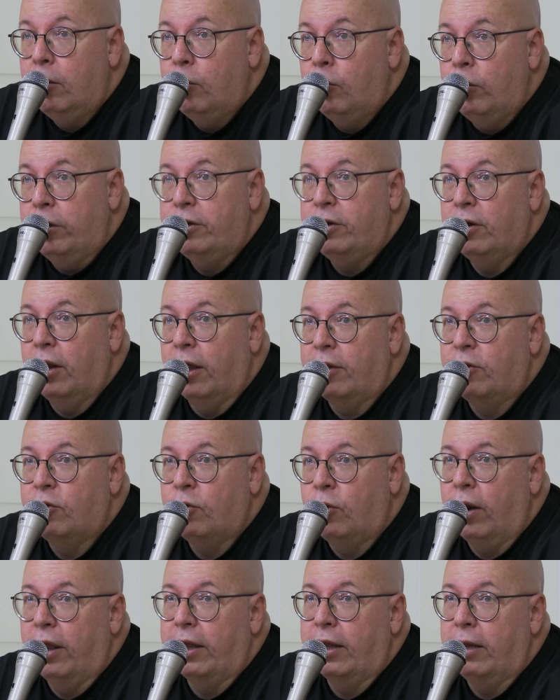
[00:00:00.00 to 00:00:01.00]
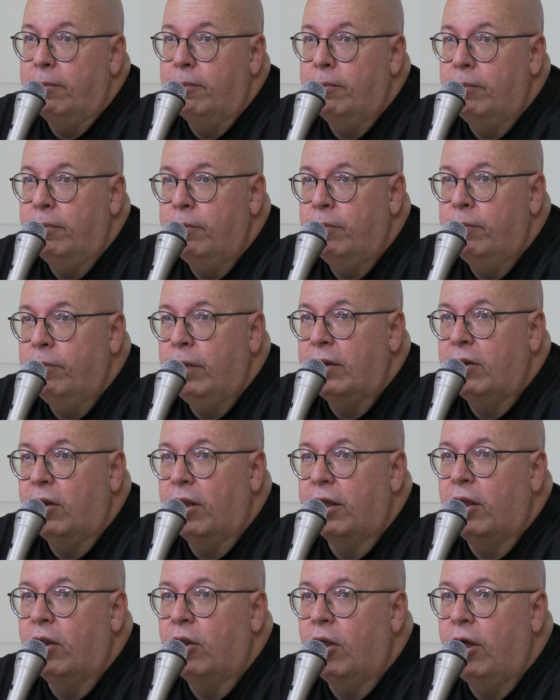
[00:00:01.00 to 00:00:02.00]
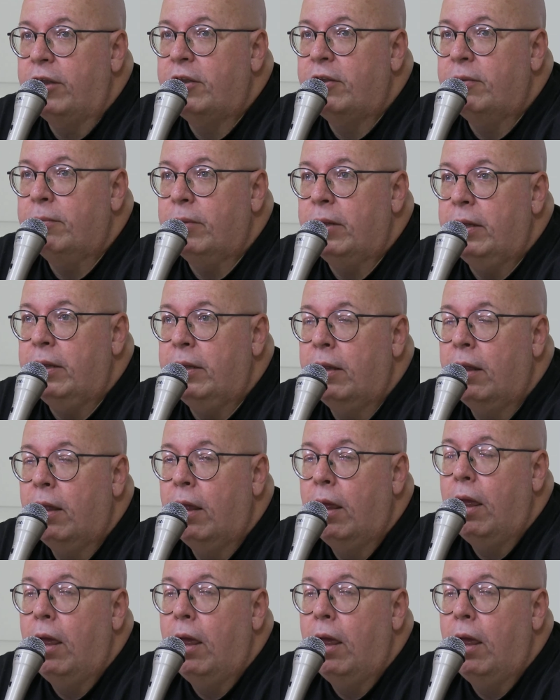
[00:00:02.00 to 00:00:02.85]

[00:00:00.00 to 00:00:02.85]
which meant like a lot to me.